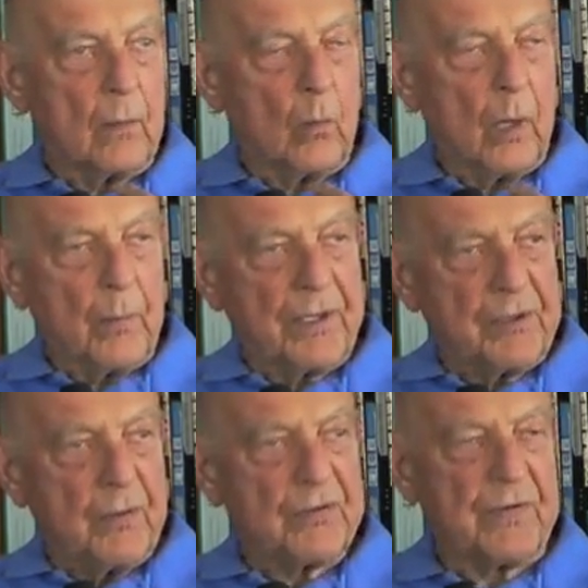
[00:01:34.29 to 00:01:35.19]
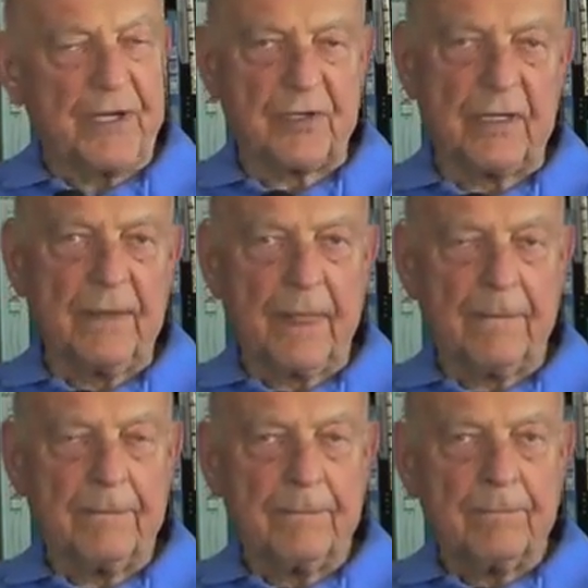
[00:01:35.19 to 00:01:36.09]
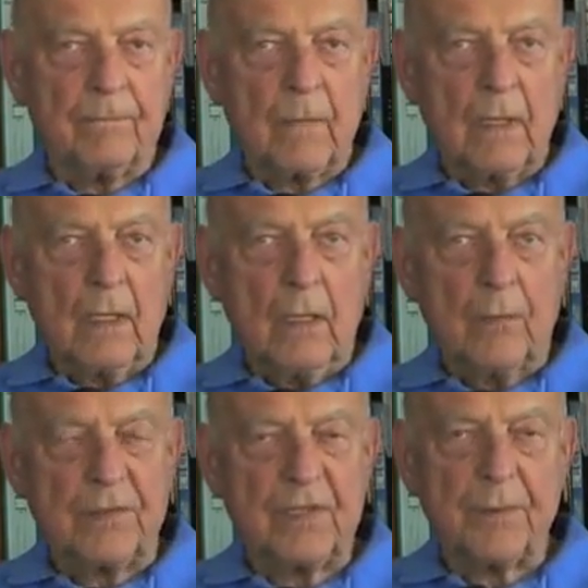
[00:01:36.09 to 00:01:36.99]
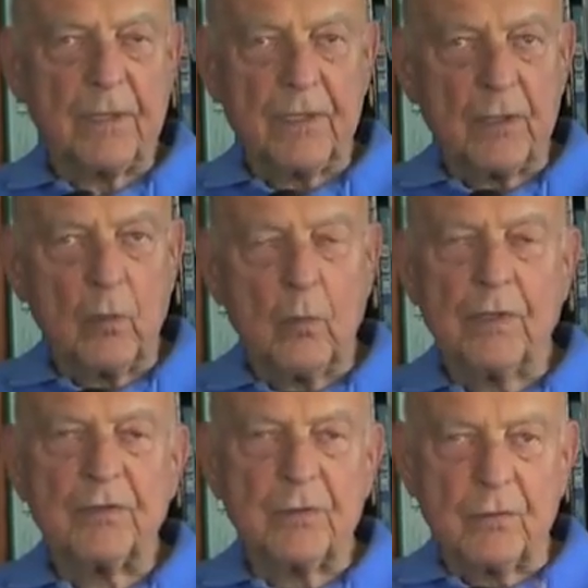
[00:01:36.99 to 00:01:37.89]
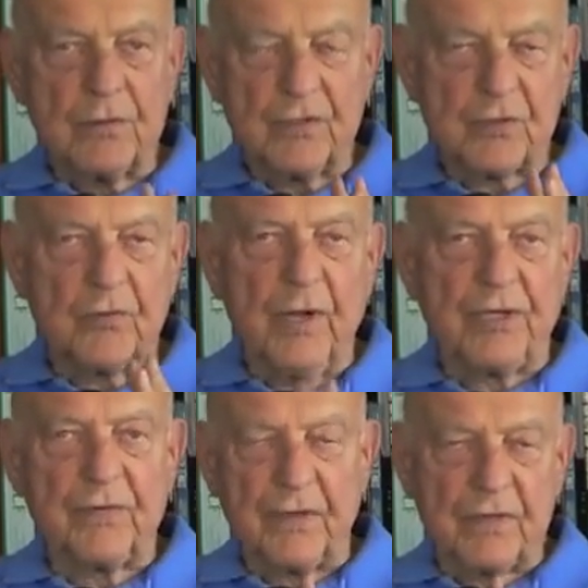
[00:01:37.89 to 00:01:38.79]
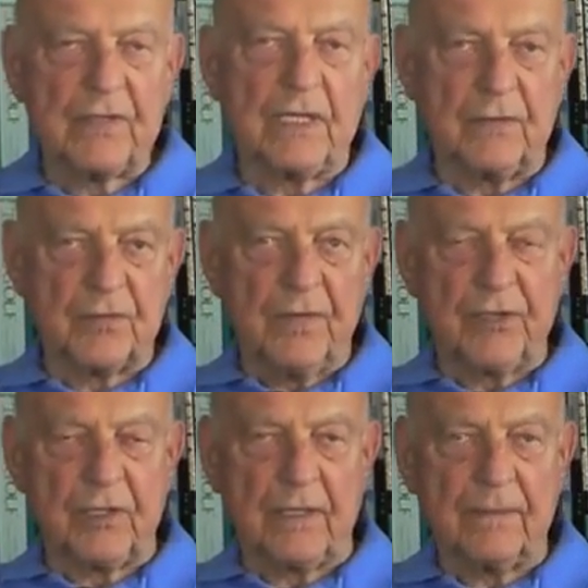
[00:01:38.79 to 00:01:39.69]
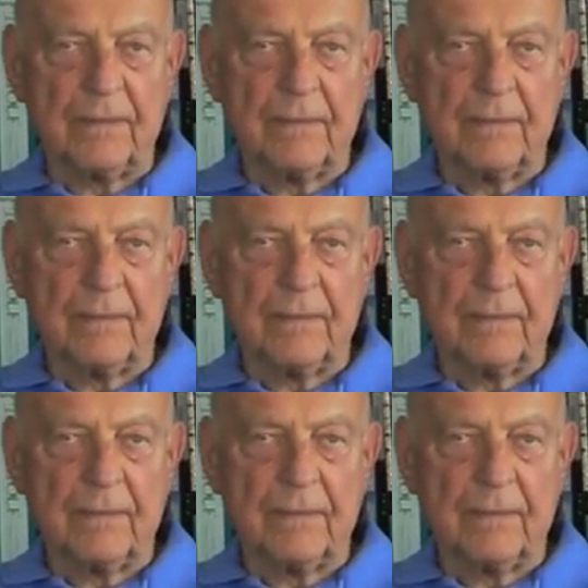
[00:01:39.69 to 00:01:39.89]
When we do stretching, we typically don't want to just stretch for the sake of stretching.